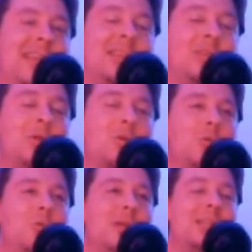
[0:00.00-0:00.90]
He
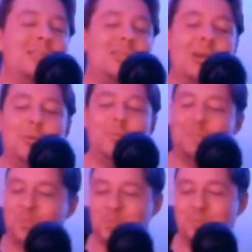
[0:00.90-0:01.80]
knew, and so
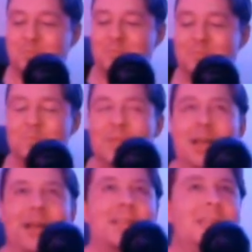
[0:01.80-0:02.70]

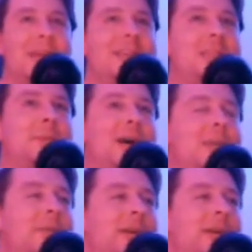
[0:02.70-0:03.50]
I get I get the mic.